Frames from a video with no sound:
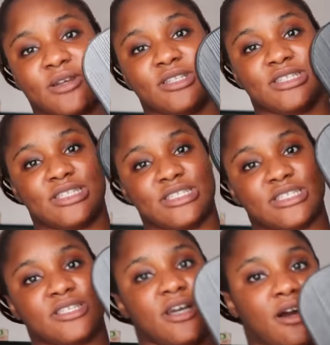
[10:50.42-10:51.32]
got
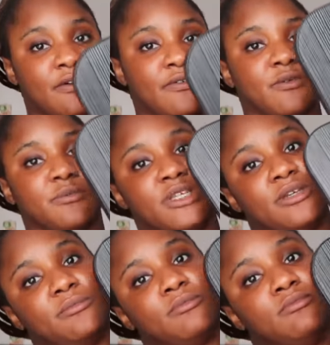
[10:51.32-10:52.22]
this from
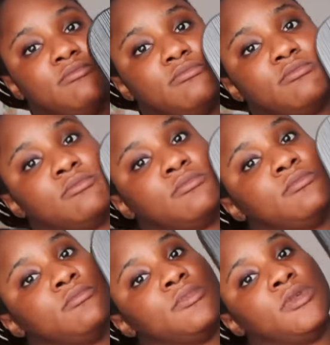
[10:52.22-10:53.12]
them
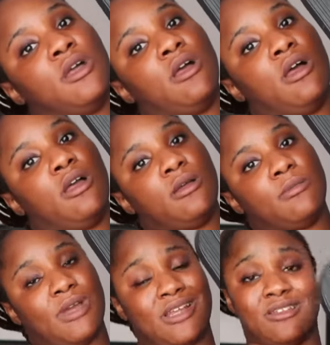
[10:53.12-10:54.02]

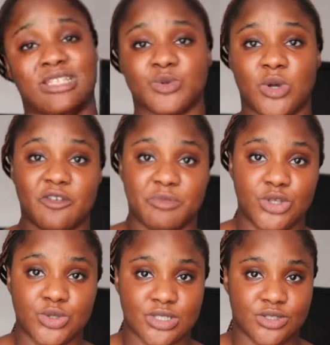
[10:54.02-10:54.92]
um, and this is what I've
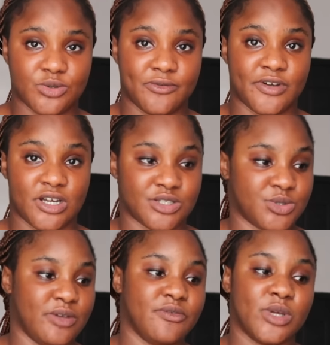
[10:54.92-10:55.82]
been using so far so
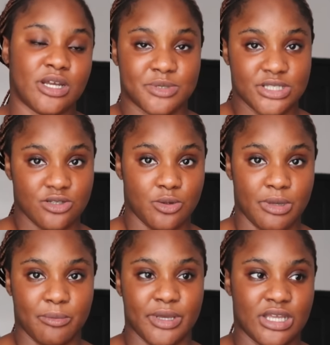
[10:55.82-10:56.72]
even when I'm sitting on
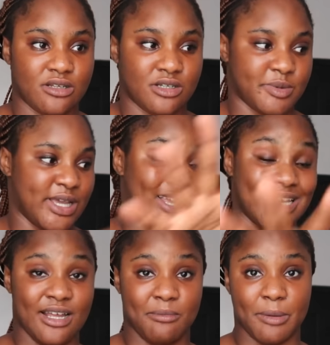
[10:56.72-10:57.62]
my bed because my head
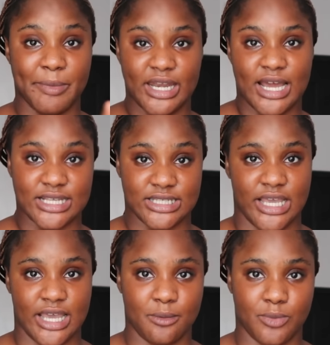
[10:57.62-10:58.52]
my bed has a
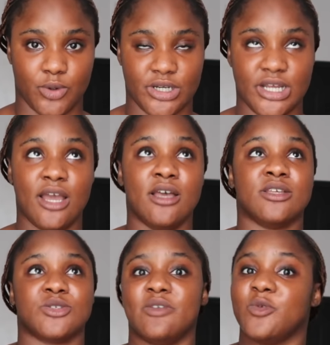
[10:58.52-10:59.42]
headboard
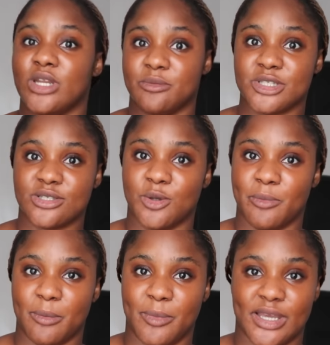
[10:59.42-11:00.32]
so even when I'm sitting on
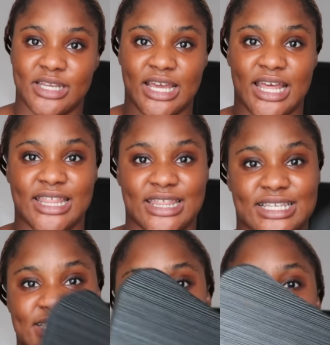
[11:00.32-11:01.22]
my bed
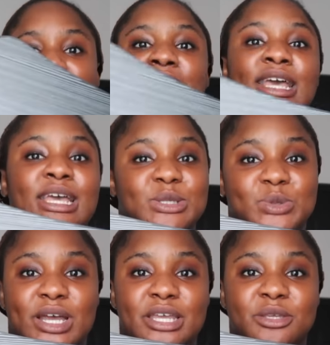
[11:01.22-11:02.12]
this is what I